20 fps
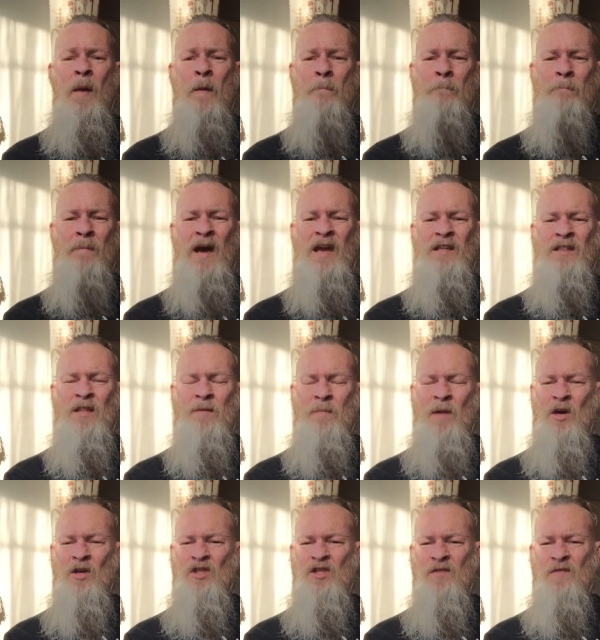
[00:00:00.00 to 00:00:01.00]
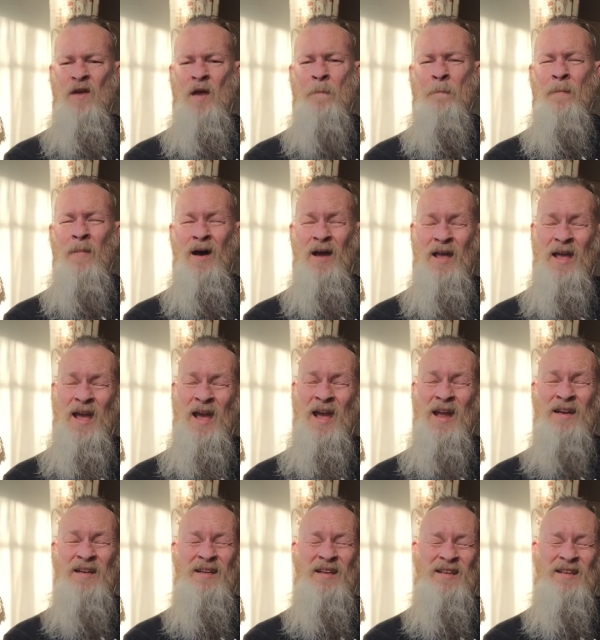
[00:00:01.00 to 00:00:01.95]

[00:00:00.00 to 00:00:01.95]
Make the most of it. My hand